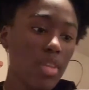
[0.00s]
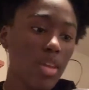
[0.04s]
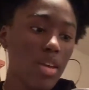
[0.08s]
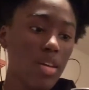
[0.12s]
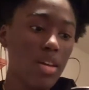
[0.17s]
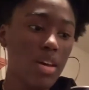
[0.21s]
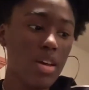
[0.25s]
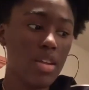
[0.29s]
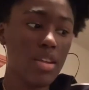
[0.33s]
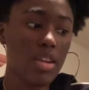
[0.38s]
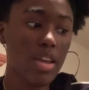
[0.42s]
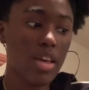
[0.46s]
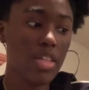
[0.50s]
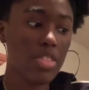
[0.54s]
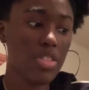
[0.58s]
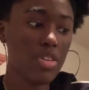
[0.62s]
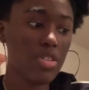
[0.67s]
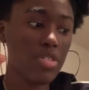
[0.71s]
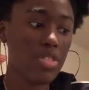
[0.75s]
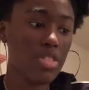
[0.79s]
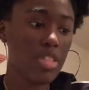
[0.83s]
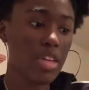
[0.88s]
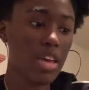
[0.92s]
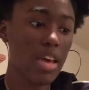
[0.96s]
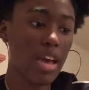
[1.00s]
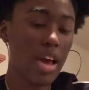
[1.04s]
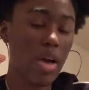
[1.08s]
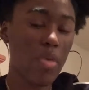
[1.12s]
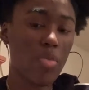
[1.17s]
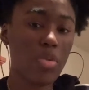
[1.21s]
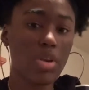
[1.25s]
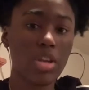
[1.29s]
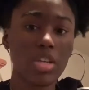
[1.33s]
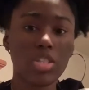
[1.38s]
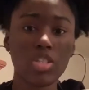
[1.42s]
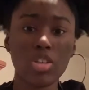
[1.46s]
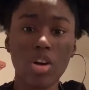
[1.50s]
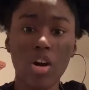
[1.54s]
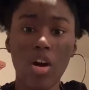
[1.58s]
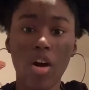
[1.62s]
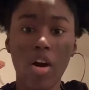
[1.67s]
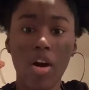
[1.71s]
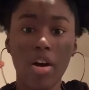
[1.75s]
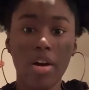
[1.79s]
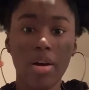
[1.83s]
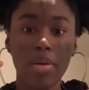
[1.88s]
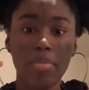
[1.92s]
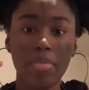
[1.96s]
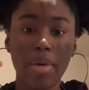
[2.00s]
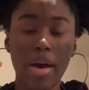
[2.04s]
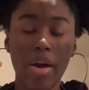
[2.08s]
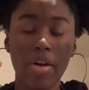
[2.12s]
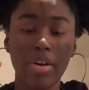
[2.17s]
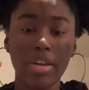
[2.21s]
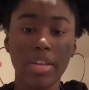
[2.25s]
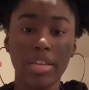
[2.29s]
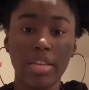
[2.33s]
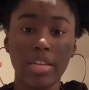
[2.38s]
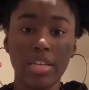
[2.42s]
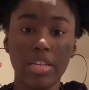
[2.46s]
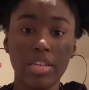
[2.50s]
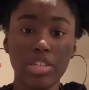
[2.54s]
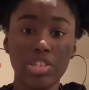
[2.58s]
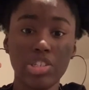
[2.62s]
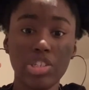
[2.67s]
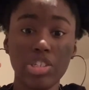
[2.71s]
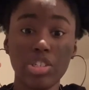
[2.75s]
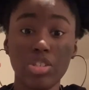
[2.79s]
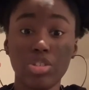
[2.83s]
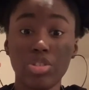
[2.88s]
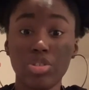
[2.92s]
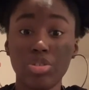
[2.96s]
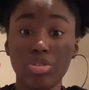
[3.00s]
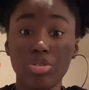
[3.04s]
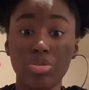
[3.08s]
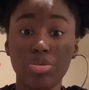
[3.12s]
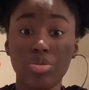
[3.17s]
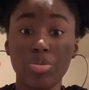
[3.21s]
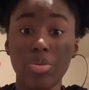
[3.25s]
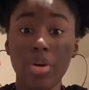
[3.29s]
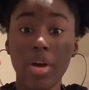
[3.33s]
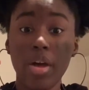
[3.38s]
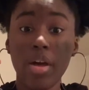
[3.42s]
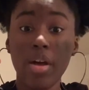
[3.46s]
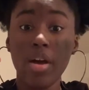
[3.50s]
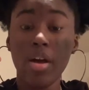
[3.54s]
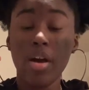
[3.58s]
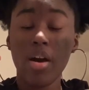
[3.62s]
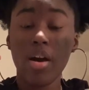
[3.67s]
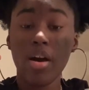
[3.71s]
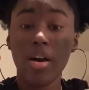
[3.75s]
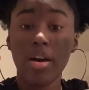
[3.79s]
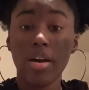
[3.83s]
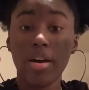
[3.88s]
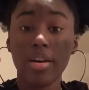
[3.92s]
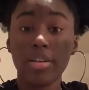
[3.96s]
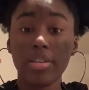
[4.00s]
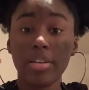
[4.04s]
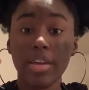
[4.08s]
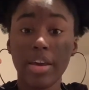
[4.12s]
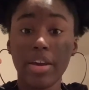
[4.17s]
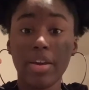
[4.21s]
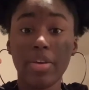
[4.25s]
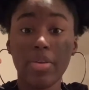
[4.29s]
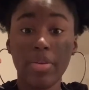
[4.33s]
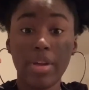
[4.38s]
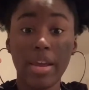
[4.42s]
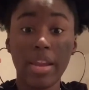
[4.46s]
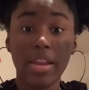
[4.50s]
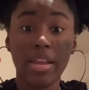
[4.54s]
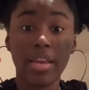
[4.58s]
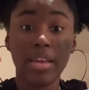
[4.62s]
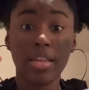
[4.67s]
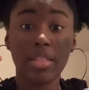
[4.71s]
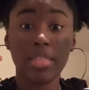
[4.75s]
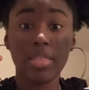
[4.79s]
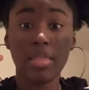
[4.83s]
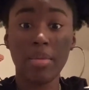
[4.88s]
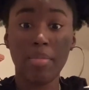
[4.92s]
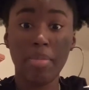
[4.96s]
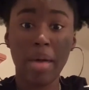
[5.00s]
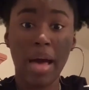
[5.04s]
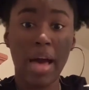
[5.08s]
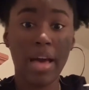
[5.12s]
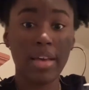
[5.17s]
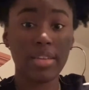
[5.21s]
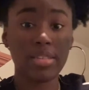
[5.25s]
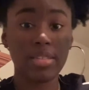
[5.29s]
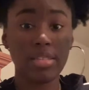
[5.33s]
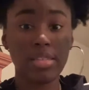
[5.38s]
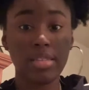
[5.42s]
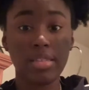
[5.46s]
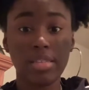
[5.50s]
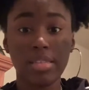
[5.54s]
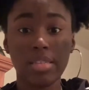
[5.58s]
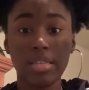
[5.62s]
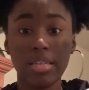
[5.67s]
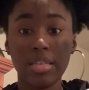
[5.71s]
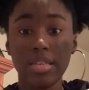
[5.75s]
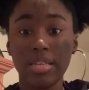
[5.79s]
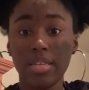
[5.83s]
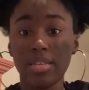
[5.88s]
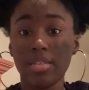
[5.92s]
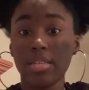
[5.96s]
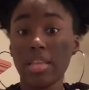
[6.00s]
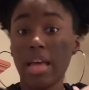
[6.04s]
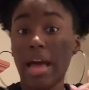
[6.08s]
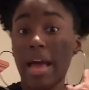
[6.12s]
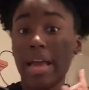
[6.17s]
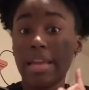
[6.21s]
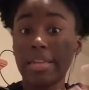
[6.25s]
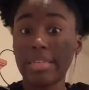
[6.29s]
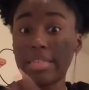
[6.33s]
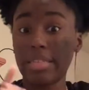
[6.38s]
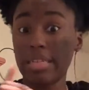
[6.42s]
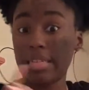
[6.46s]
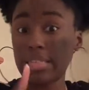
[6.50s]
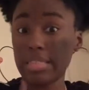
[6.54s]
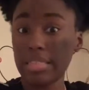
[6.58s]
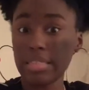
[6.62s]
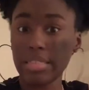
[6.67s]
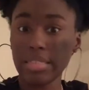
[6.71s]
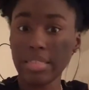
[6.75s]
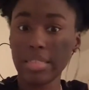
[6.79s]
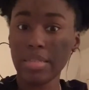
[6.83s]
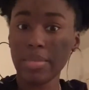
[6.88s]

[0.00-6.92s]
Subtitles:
Another thing I want to talk about in addition to decorating the boxes is ideas.